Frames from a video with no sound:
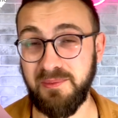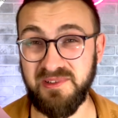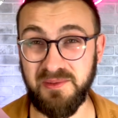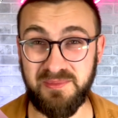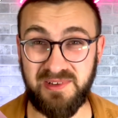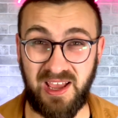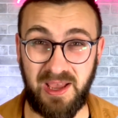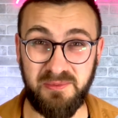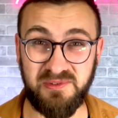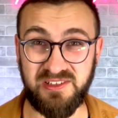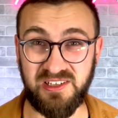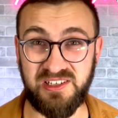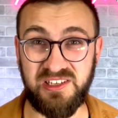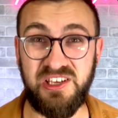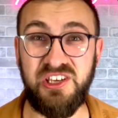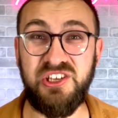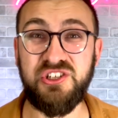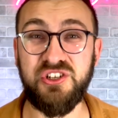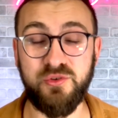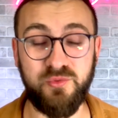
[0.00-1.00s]
Sometimes the
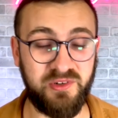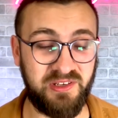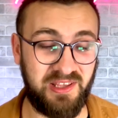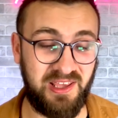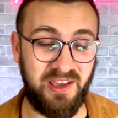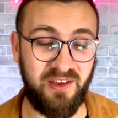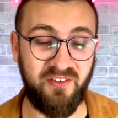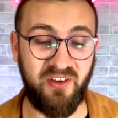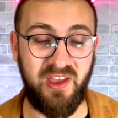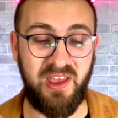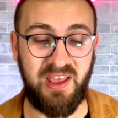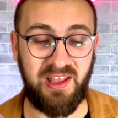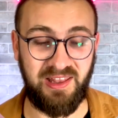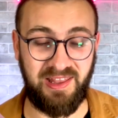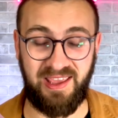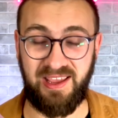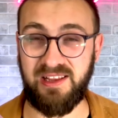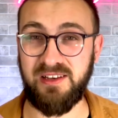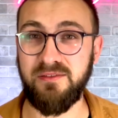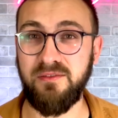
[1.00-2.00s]
teacher would give
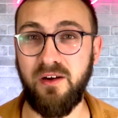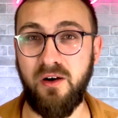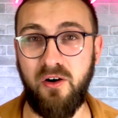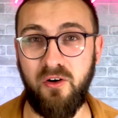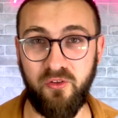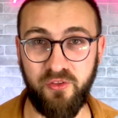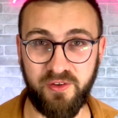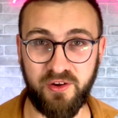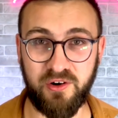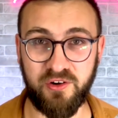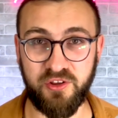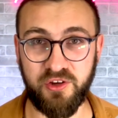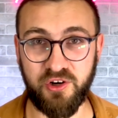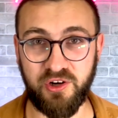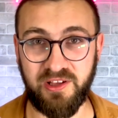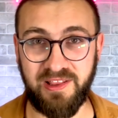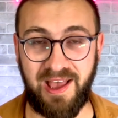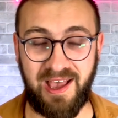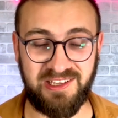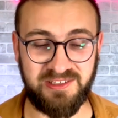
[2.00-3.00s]
like all the, their
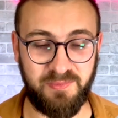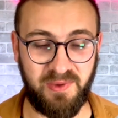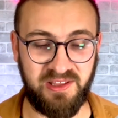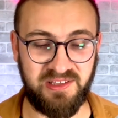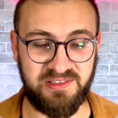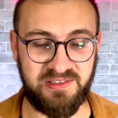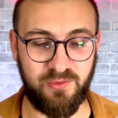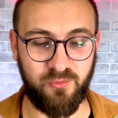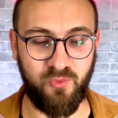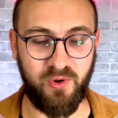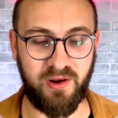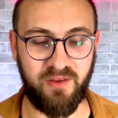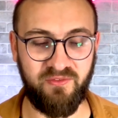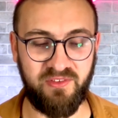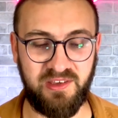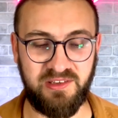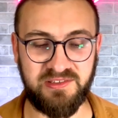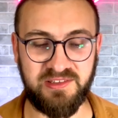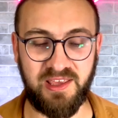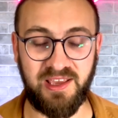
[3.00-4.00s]
classmates one of
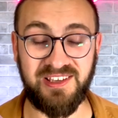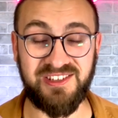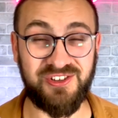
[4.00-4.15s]
these things.